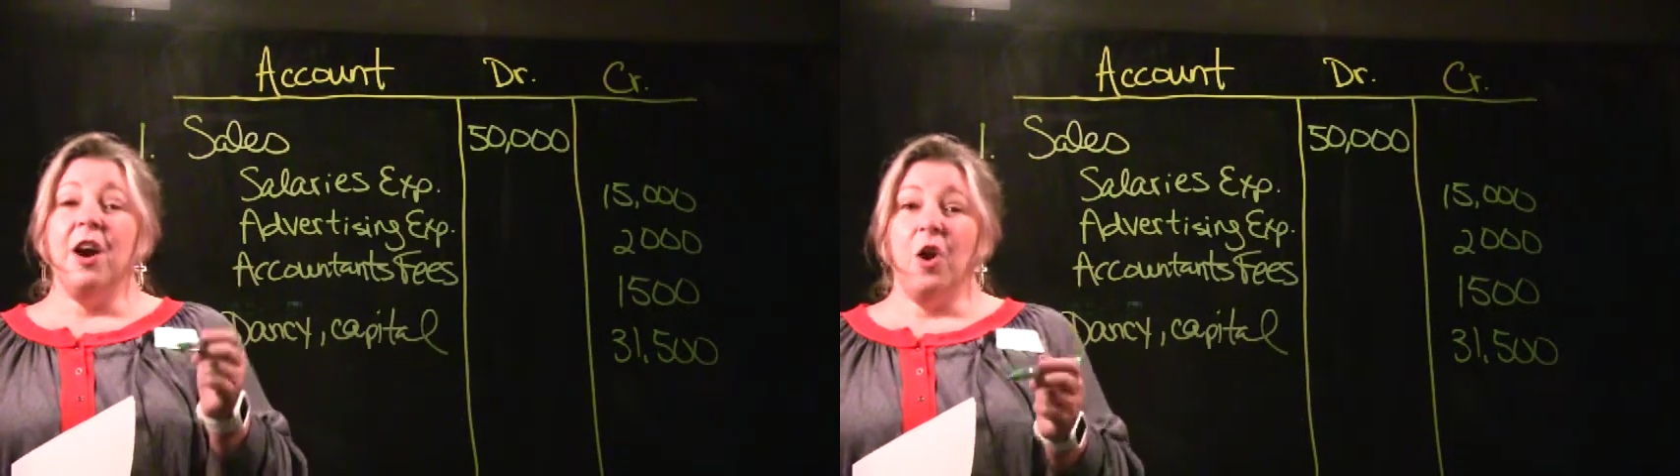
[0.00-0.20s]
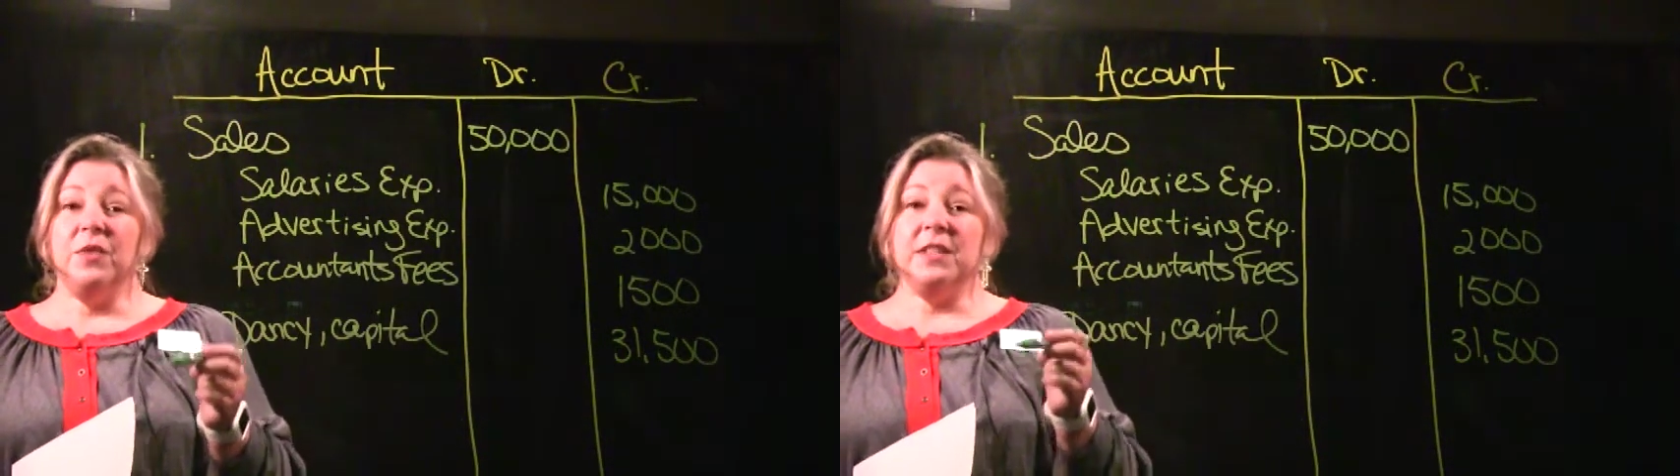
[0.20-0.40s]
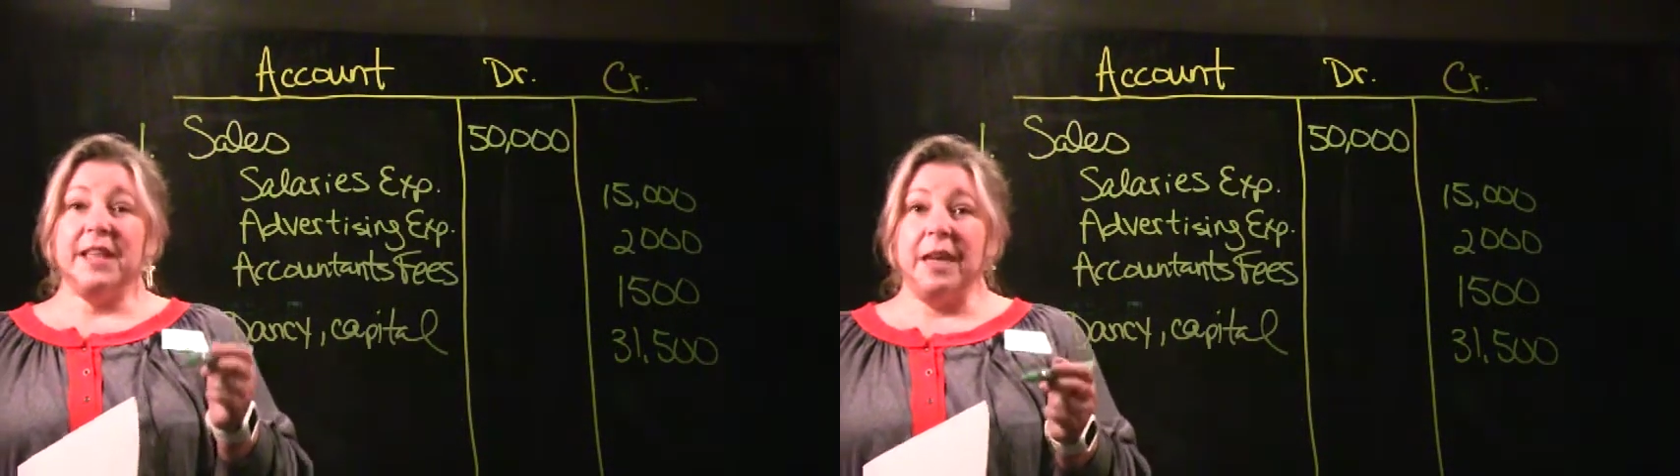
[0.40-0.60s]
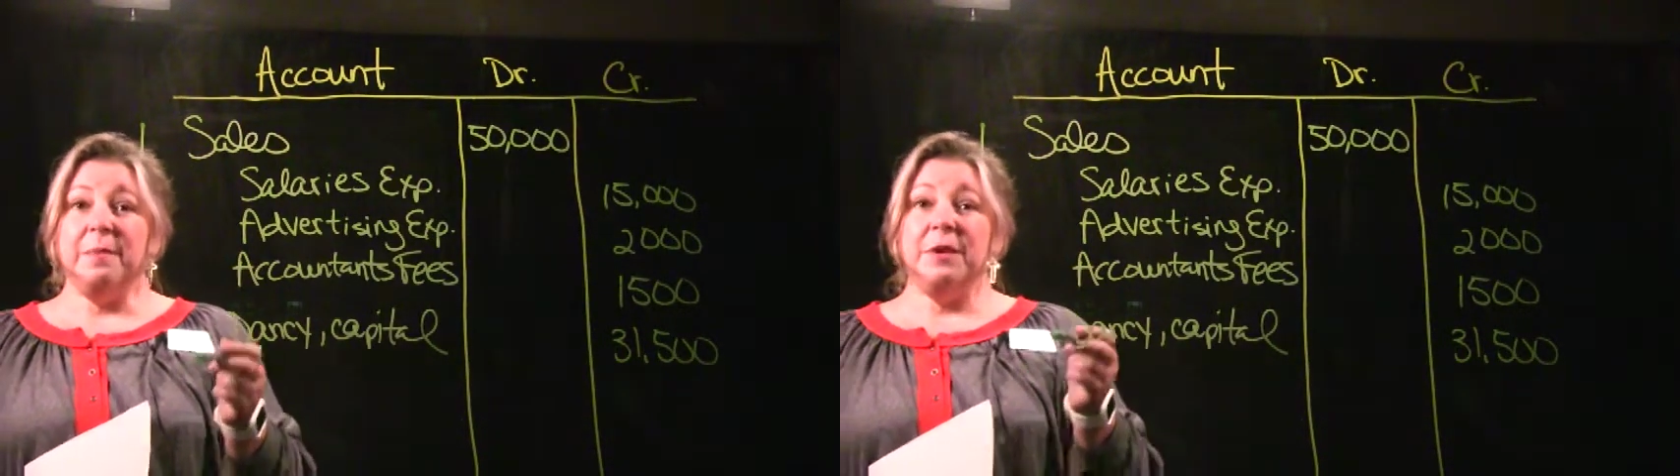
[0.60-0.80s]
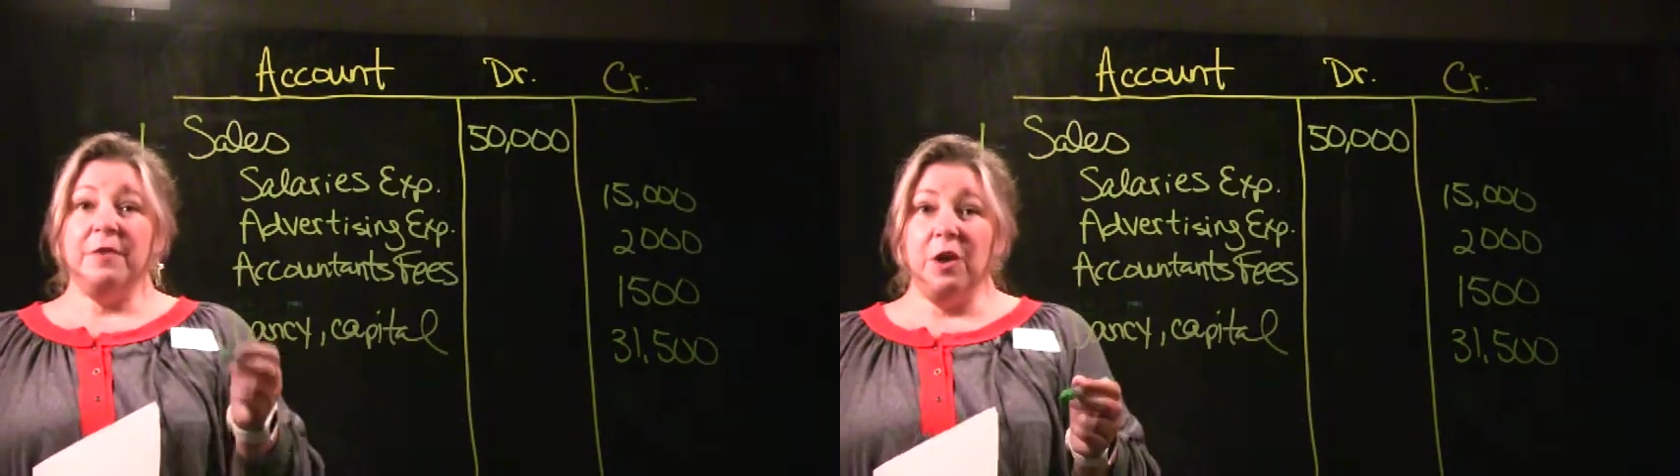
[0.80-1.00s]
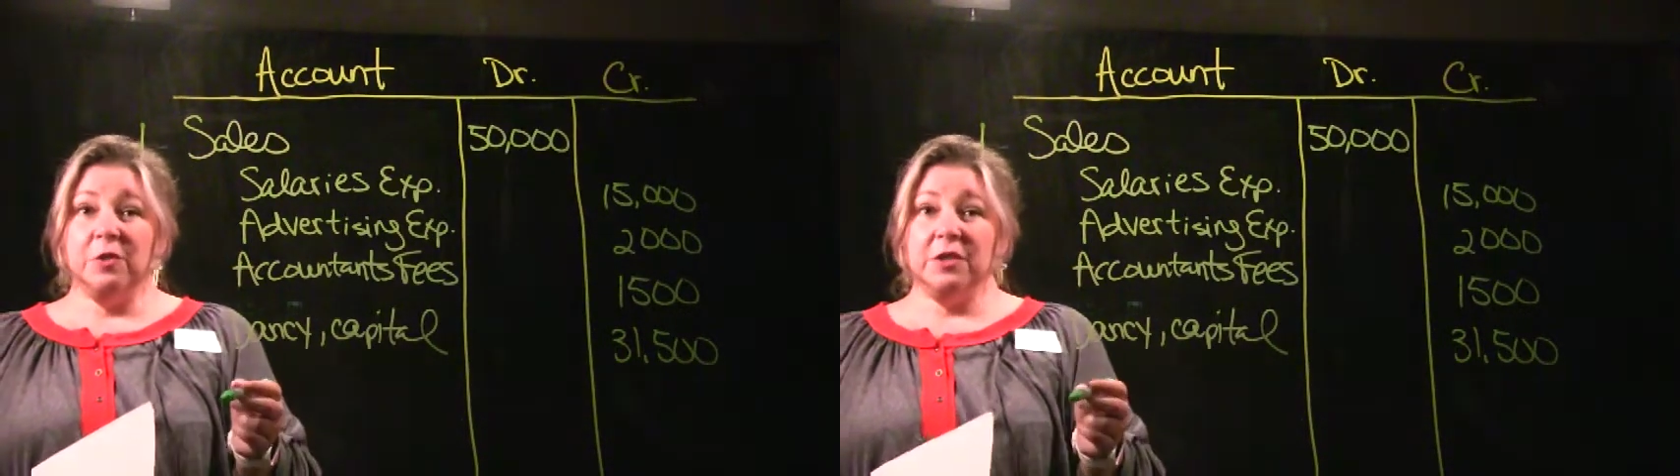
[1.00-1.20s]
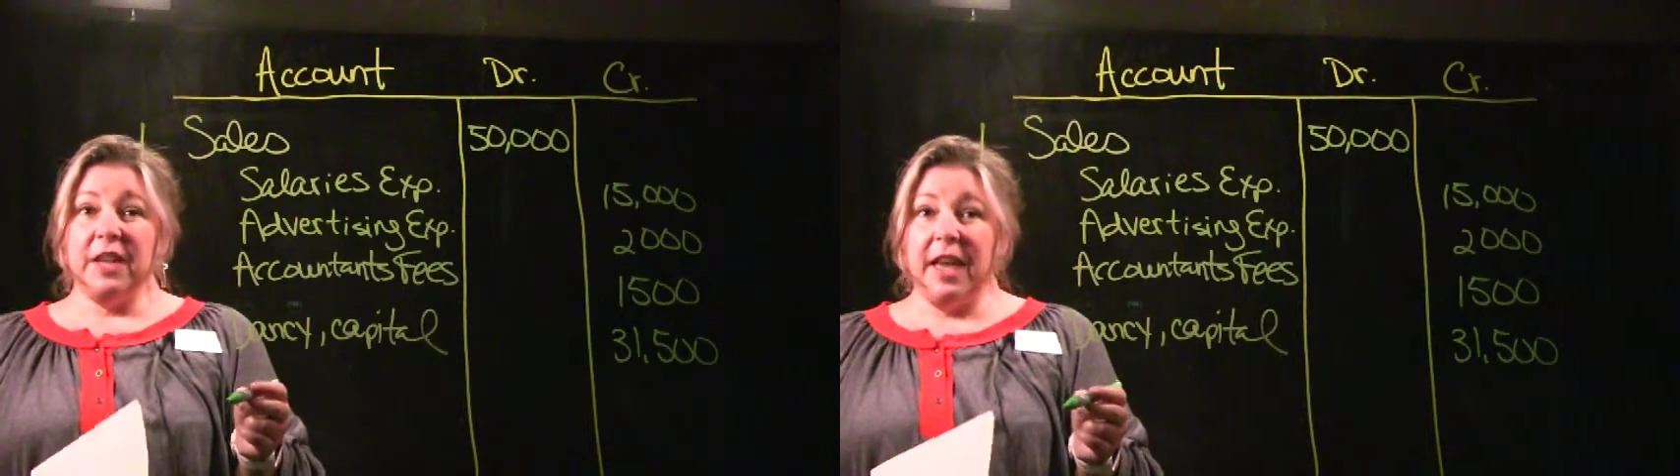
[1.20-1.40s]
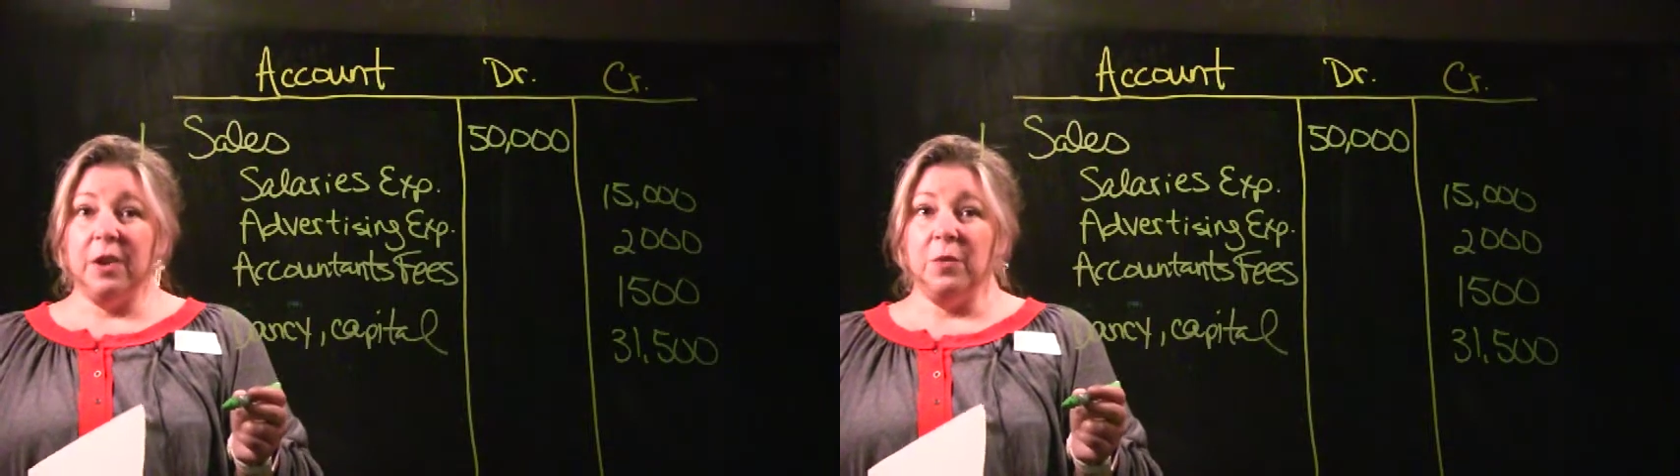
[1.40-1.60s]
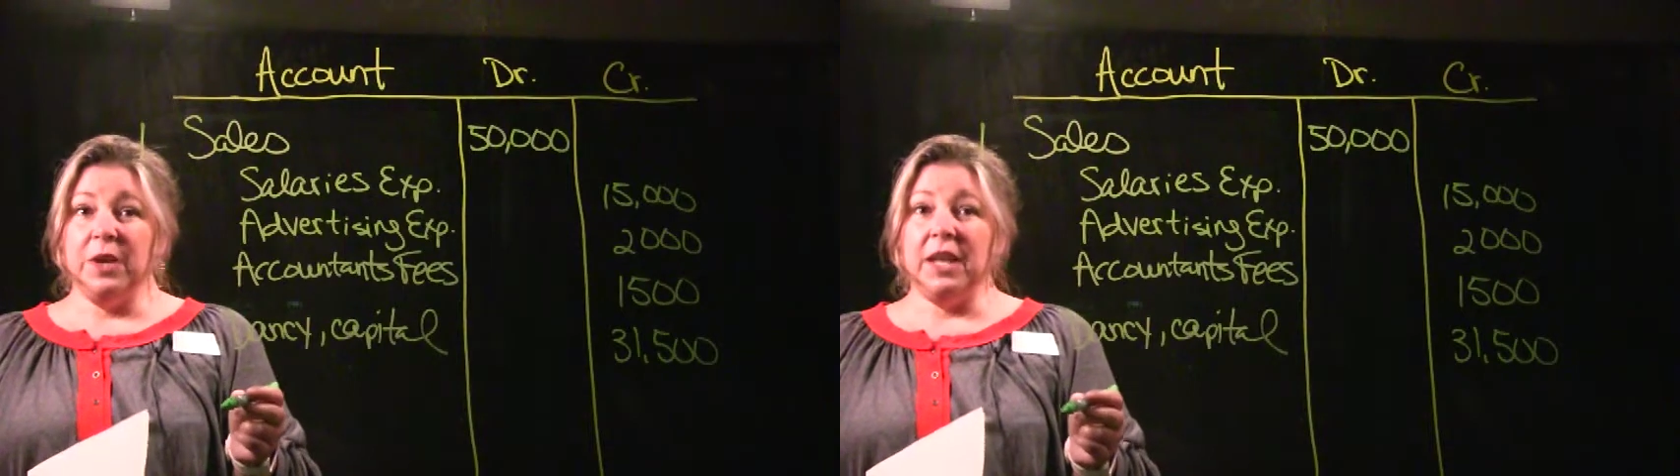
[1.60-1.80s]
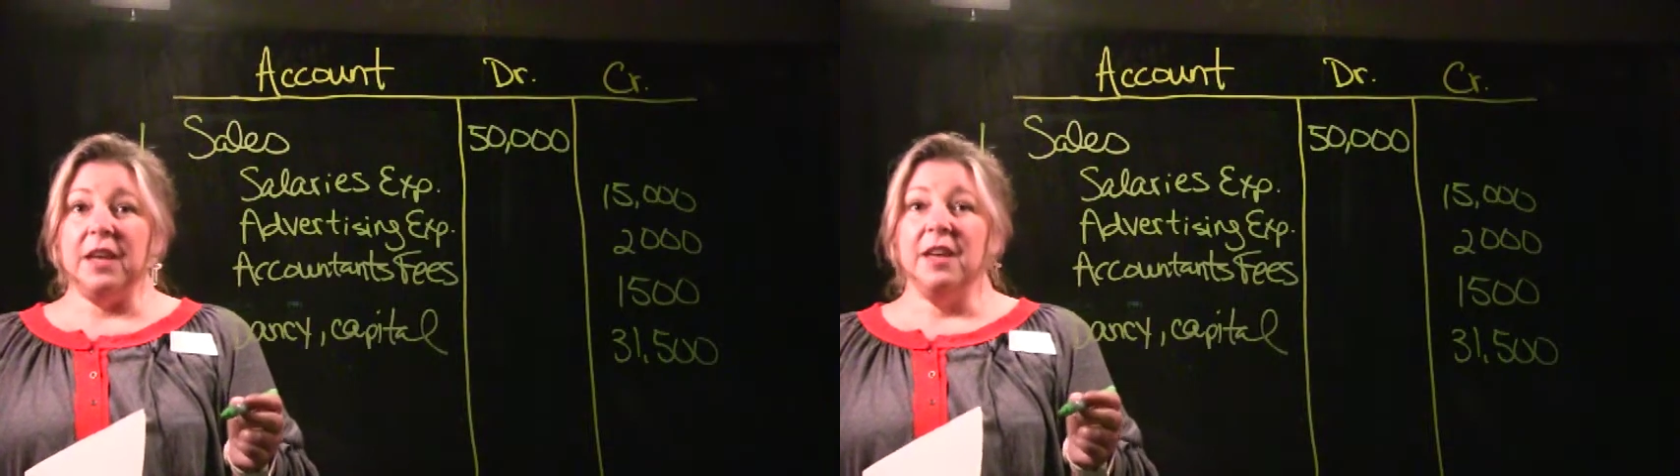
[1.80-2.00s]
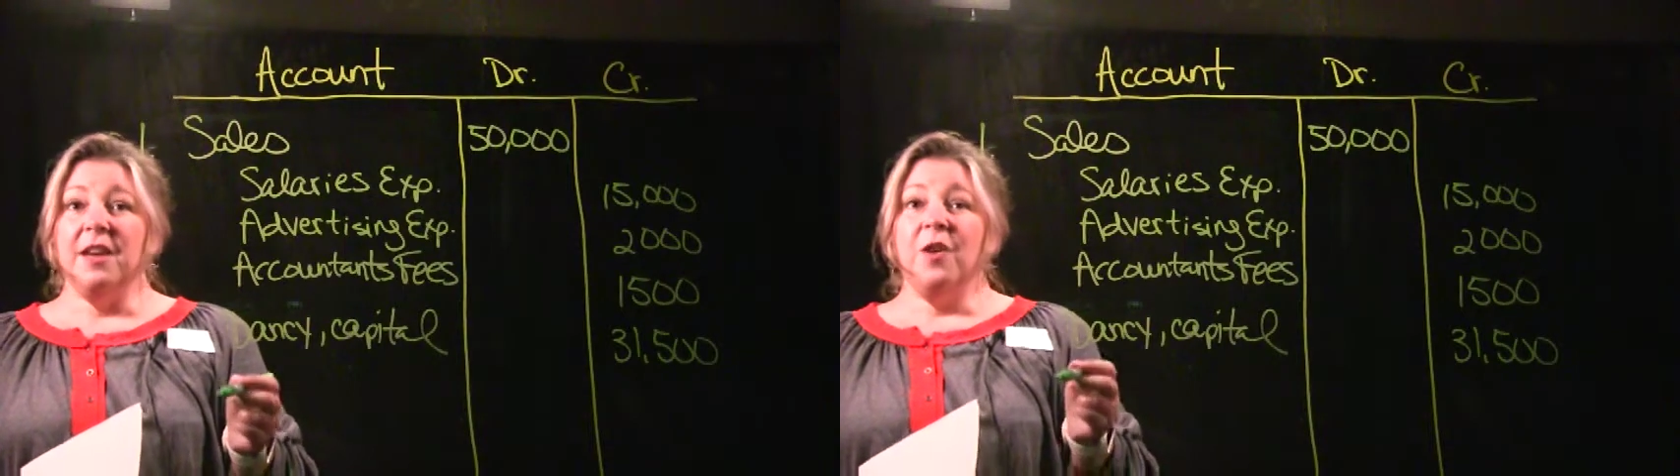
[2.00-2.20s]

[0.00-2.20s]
On the statement of owner's equity,